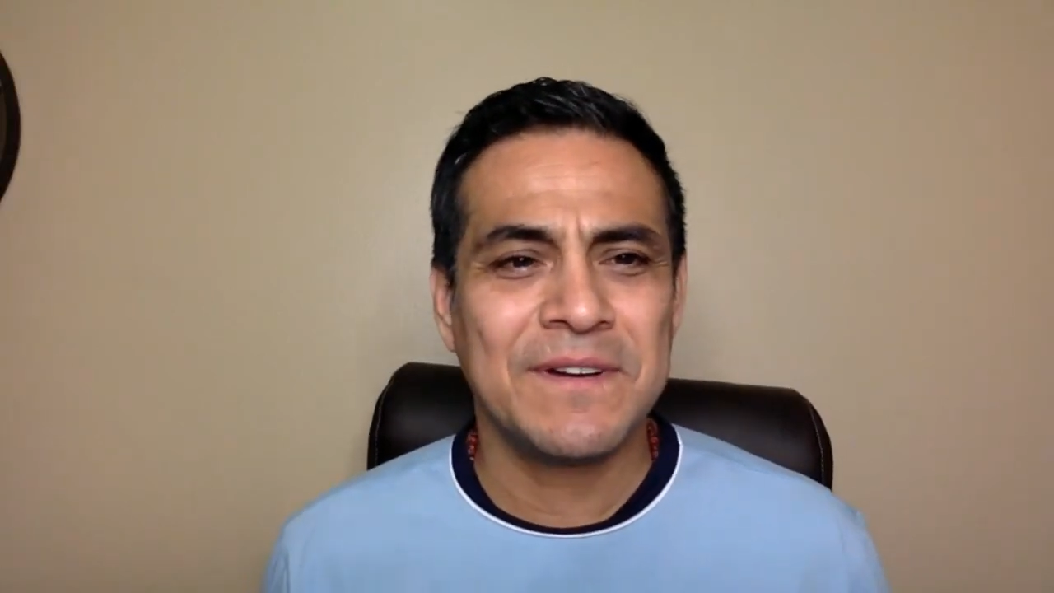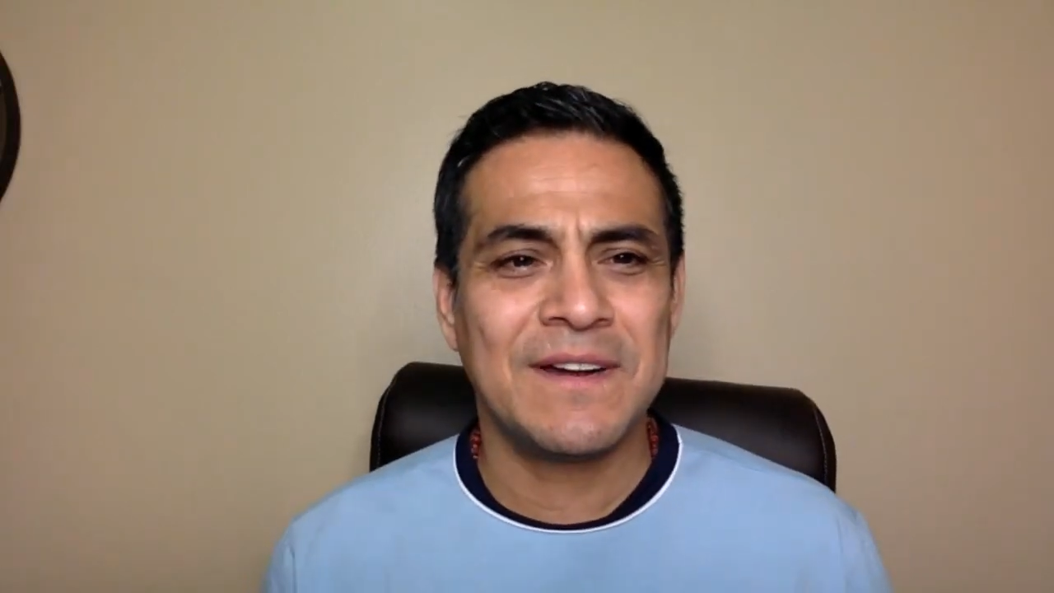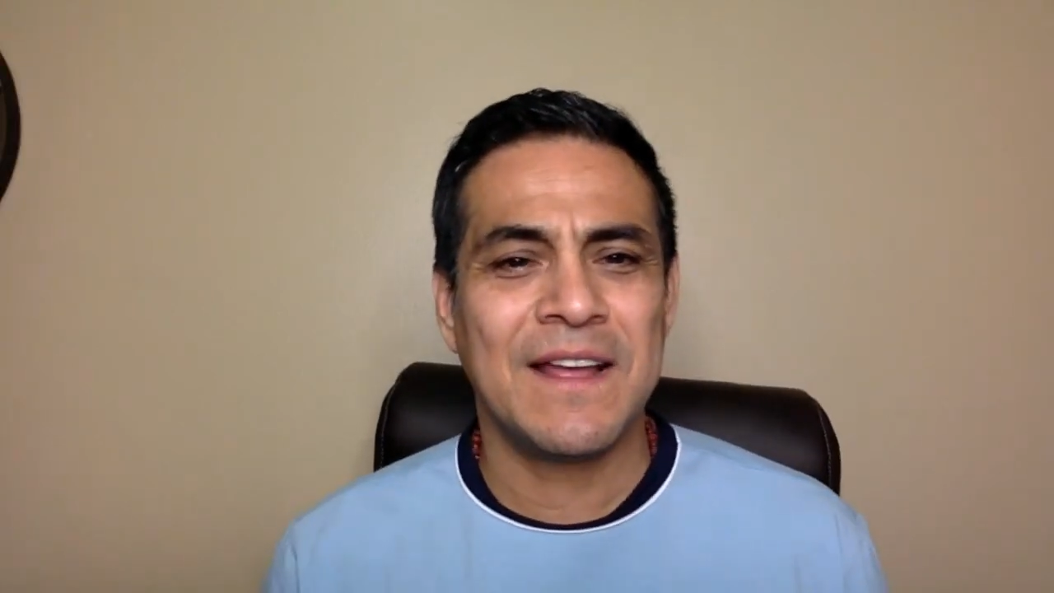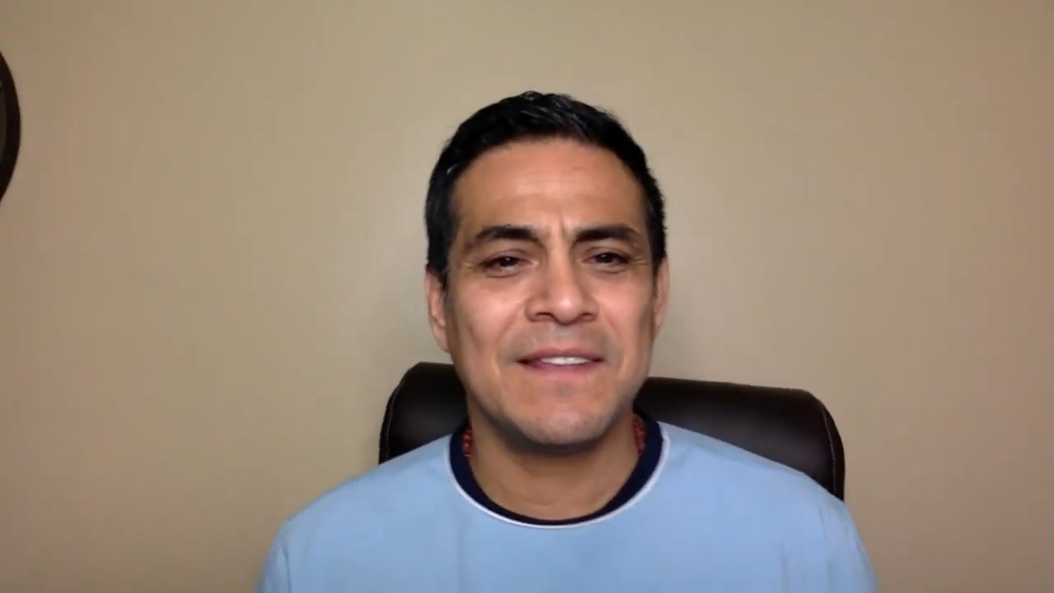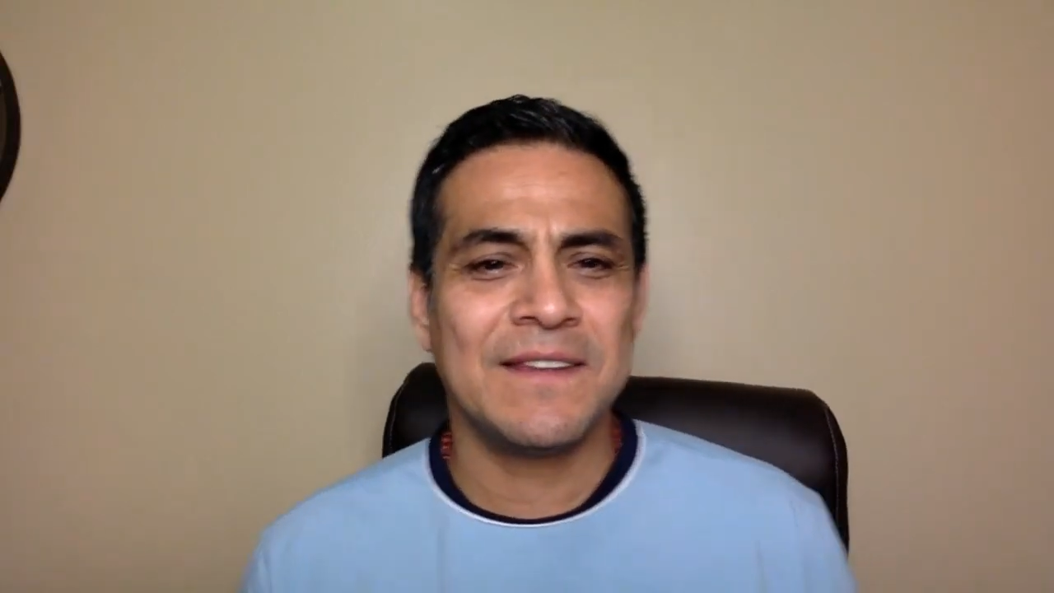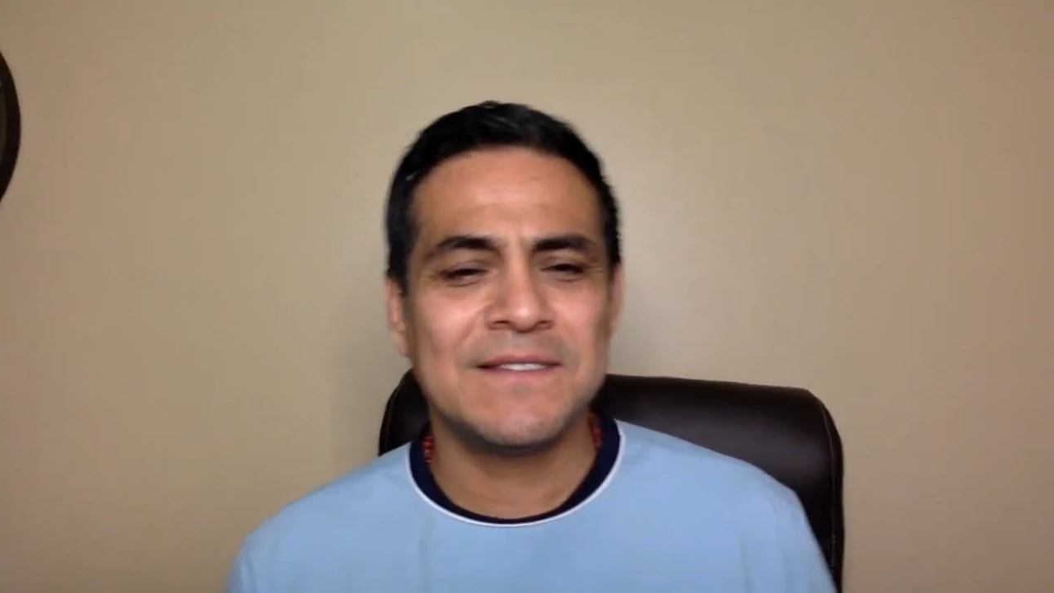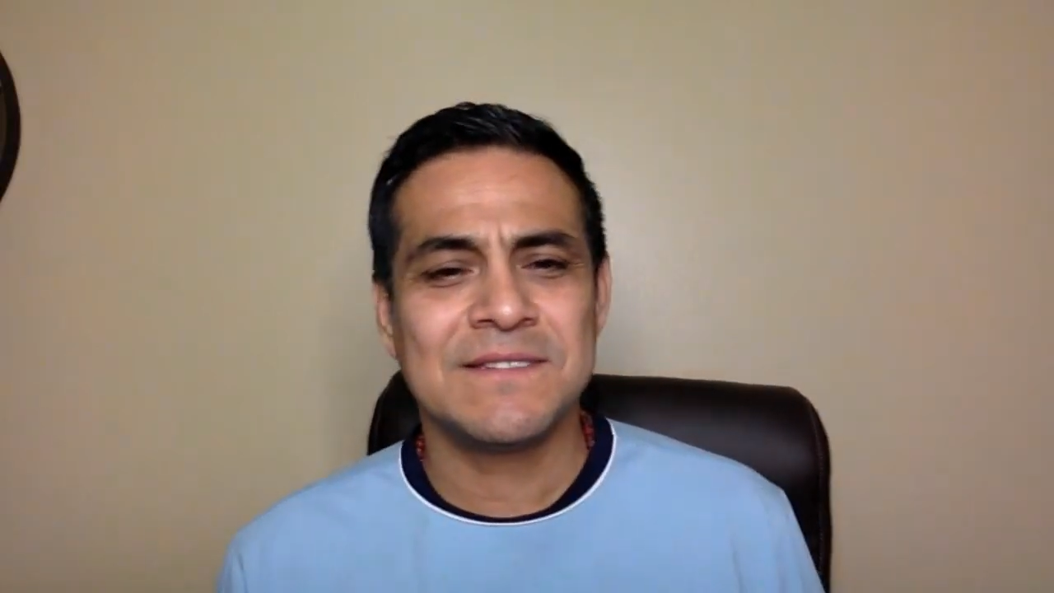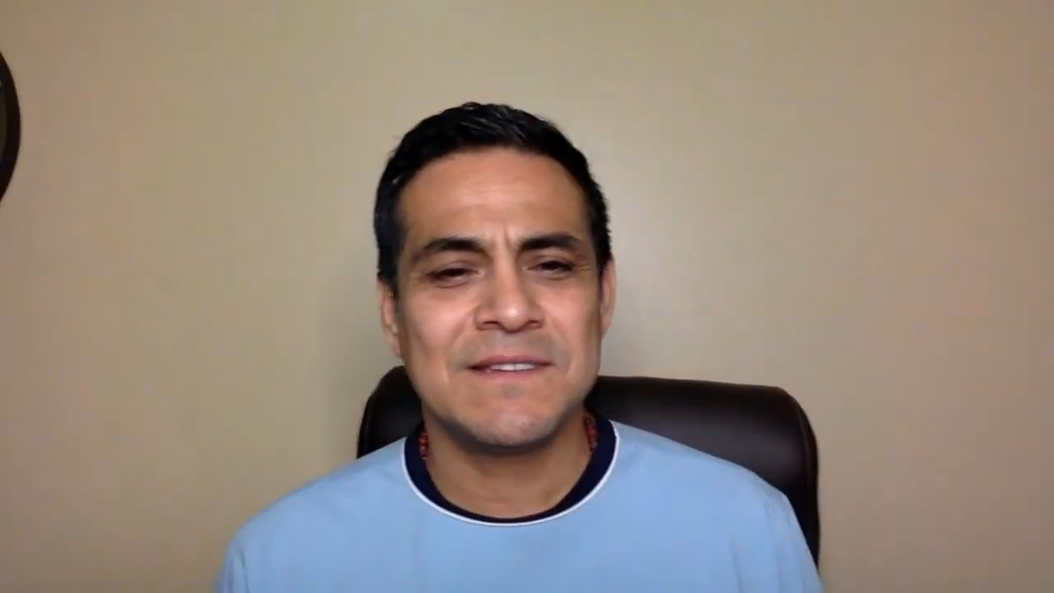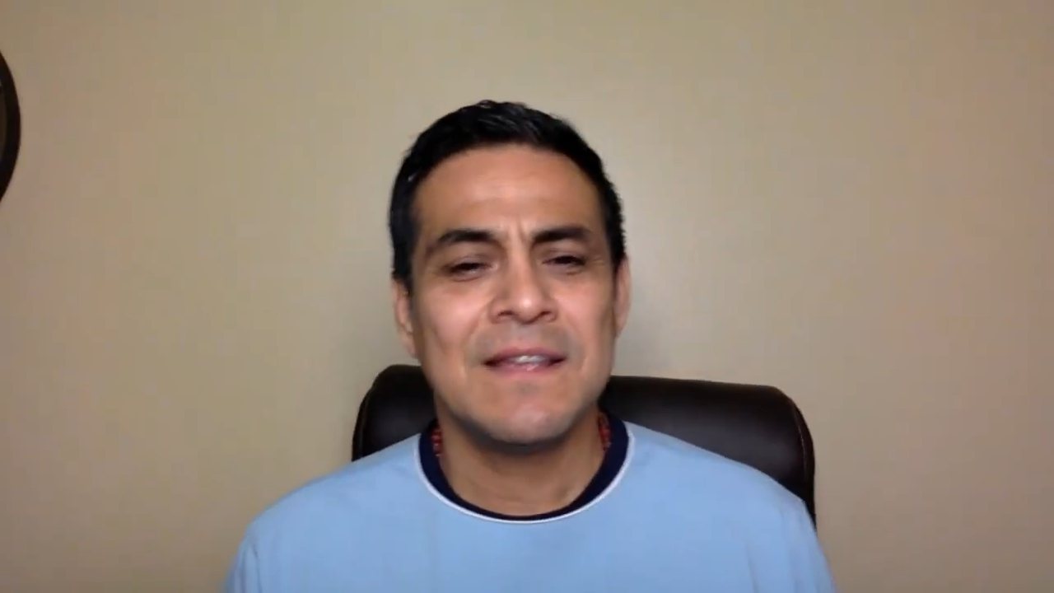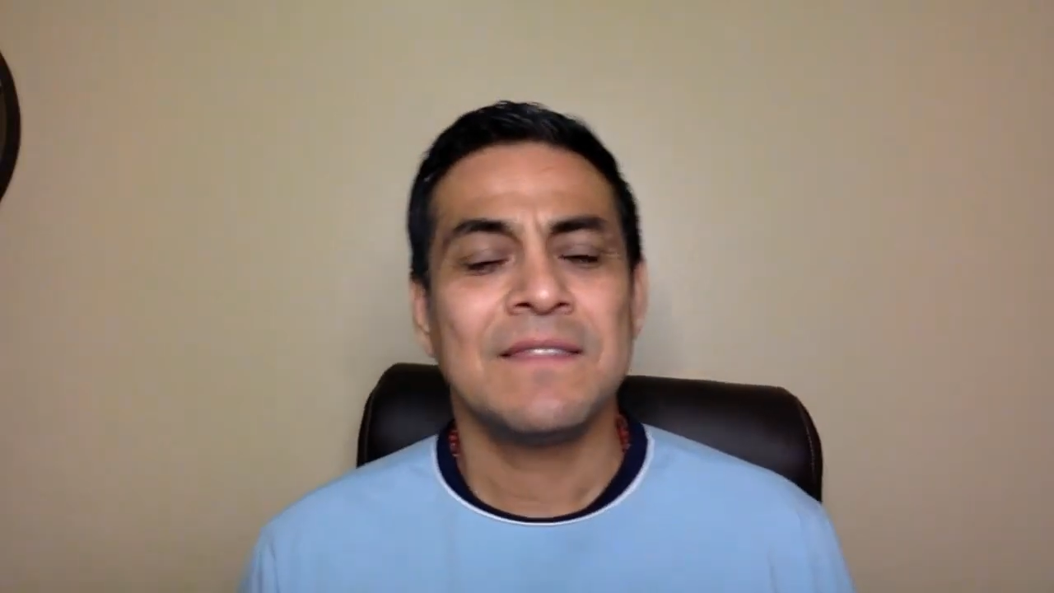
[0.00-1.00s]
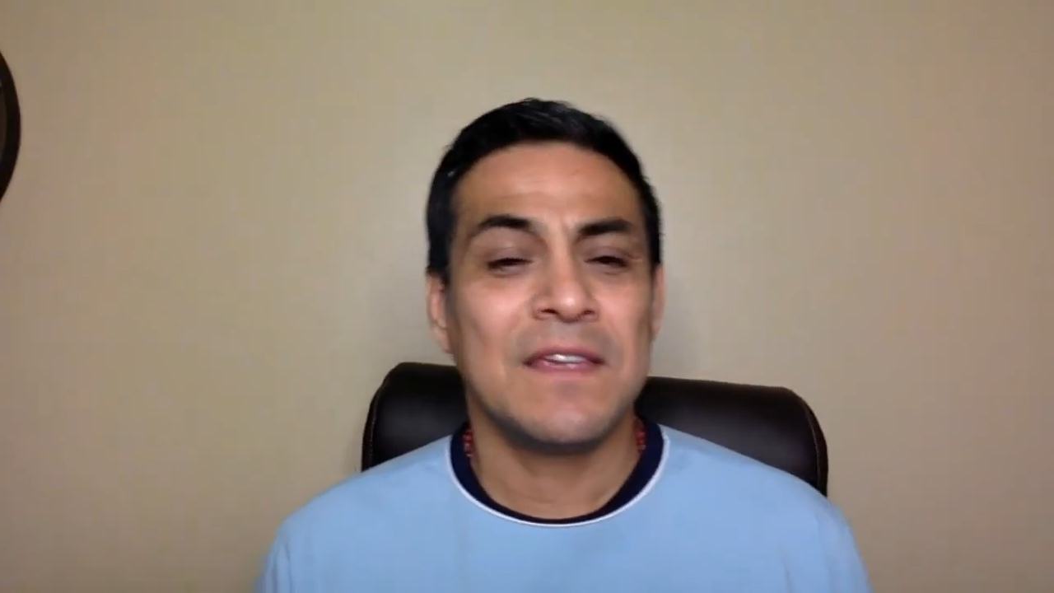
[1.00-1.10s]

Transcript: Hernandez.